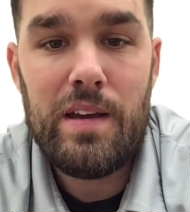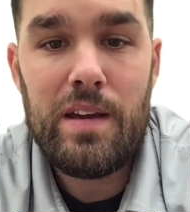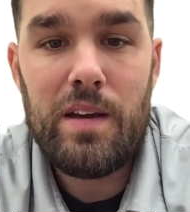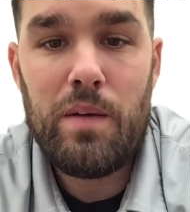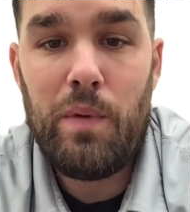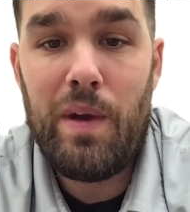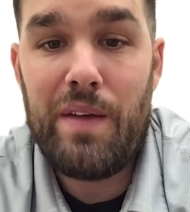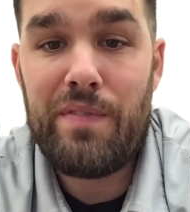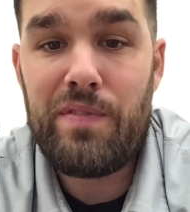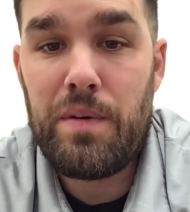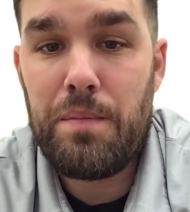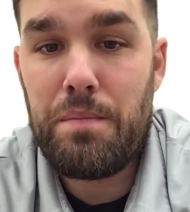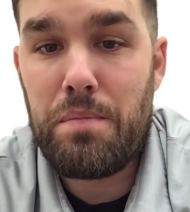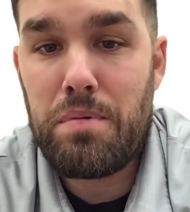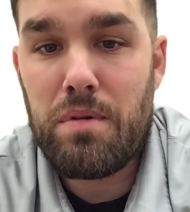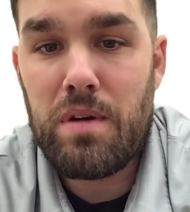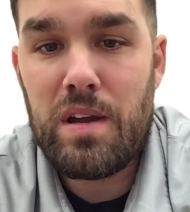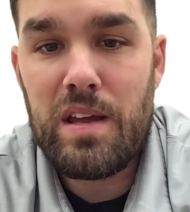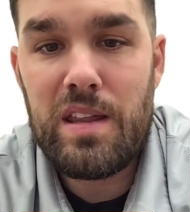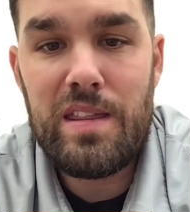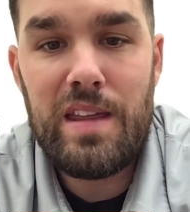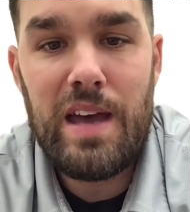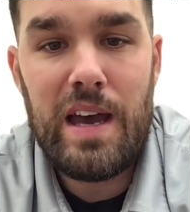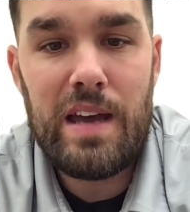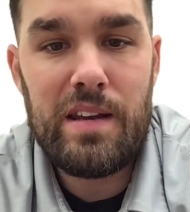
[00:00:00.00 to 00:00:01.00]
We have to
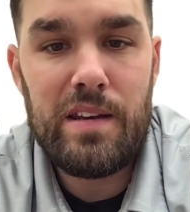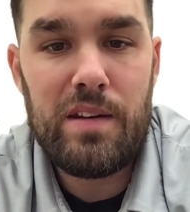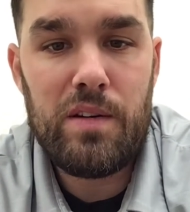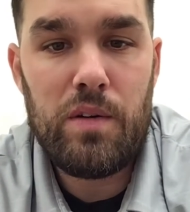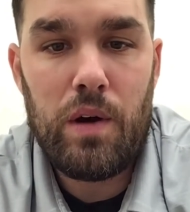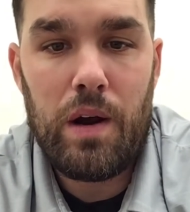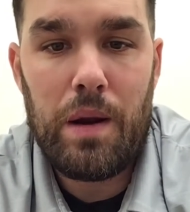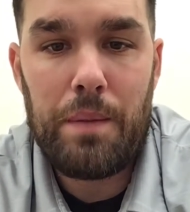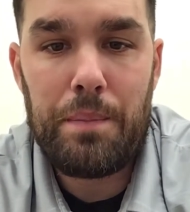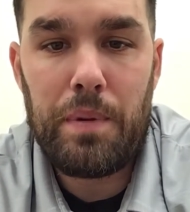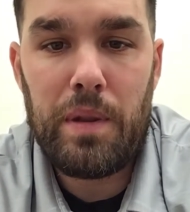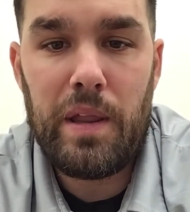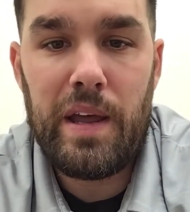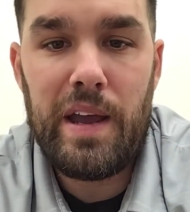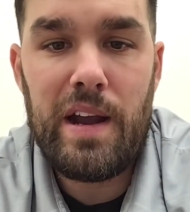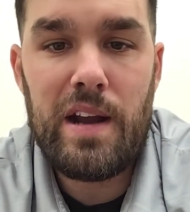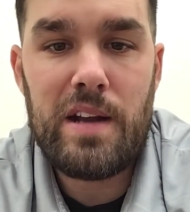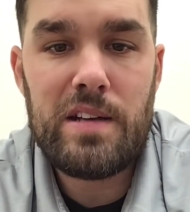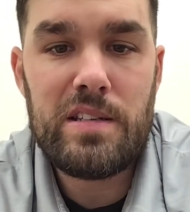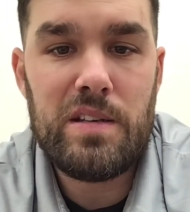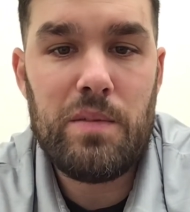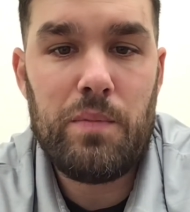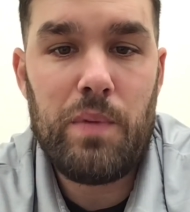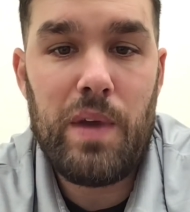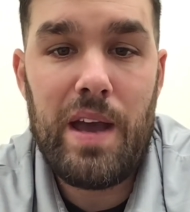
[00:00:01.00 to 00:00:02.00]
breathe that into our
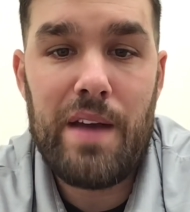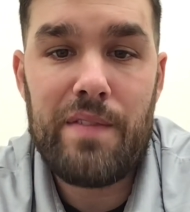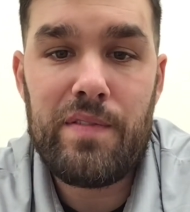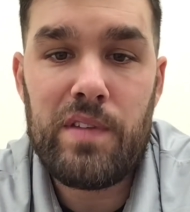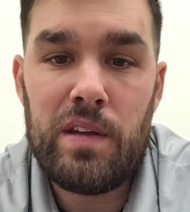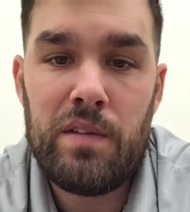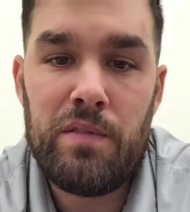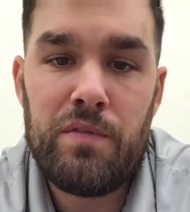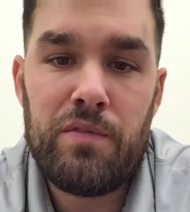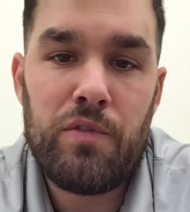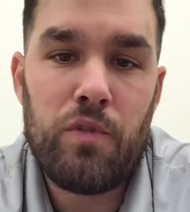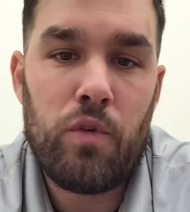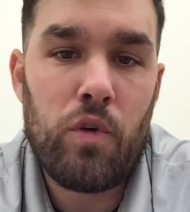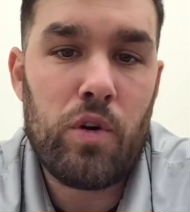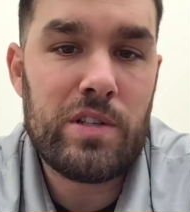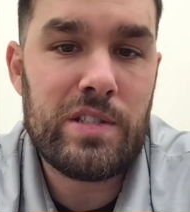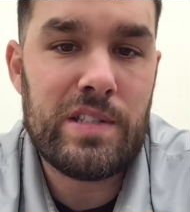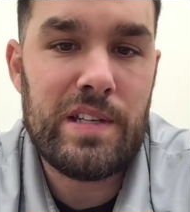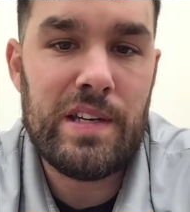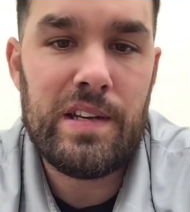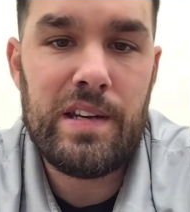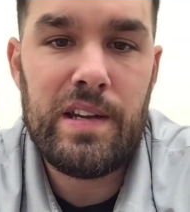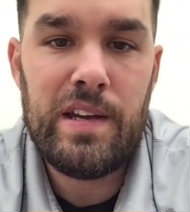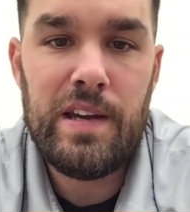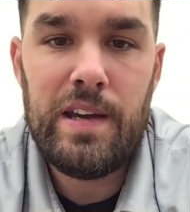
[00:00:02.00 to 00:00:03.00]
players, and we have to enforce
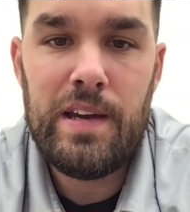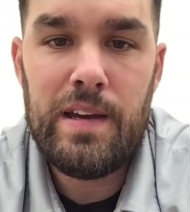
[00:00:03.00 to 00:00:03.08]
it.